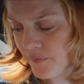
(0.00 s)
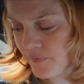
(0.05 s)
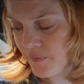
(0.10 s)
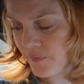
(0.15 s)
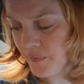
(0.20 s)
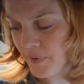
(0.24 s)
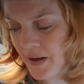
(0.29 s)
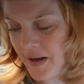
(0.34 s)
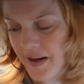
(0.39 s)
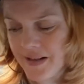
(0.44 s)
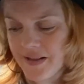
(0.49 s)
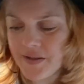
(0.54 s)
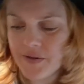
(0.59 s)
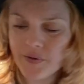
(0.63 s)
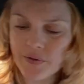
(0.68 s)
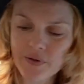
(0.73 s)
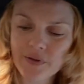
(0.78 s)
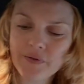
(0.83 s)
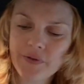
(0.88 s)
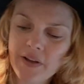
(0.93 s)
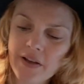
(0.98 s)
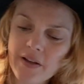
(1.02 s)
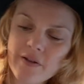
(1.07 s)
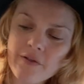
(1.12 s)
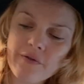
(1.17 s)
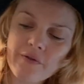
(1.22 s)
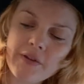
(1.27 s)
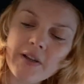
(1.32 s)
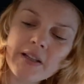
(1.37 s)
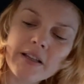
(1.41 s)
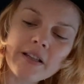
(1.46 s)
But I sort of get a
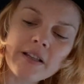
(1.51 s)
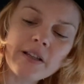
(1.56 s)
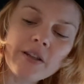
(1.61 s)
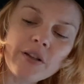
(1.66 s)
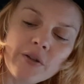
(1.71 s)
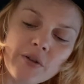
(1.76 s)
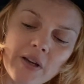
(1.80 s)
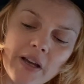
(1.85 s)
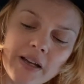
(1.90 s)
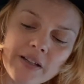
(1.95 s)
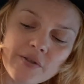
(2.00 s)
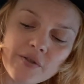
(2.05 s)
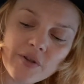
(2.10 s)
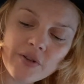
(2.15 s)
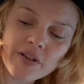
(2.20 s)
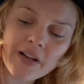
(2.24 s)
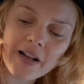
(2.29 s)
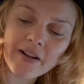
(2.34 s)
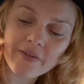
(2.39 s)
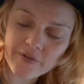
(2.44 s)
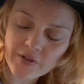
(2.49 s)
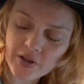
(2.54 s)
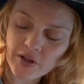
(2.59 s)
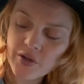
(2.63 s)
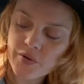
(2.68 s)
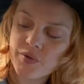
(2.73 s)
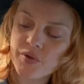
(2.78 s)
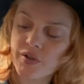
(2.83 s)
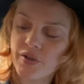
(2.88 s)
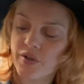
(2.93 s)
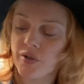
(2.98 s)
feeling that you guys are going to have
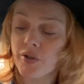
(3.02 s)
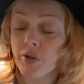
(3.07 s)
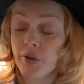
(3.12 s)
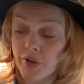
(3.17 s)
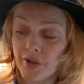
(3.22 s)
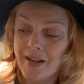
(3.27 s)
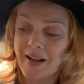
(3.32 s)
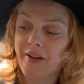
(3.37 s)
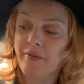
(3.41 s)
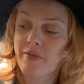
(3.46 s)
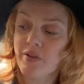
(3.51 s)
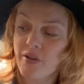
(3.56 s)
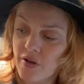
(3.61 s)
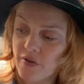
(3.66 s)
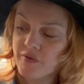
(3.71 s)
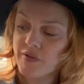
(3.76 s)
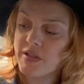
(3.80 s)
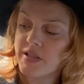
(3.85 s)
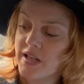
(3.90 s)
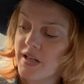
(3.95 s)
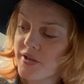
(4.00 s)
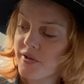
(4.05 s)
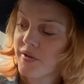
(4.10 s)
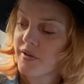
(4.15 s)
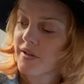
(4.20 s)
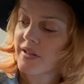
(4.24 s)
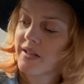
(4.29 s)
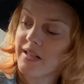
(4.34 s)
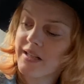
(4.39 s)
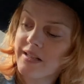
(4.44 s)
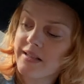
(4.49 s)
closure. You're going to have a conversation
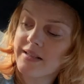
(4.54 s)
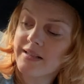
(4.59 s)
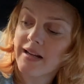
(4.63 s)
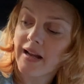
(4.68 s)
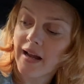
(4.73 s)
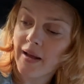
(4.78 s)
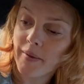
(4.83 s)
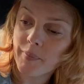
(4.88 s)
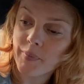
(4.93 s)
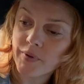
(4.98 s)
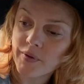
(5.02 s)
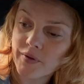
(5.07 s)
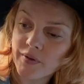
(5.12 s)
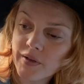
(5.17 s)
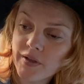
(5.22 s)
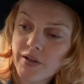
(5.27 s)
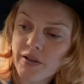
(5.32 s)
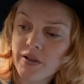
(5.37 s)
that needs to happen.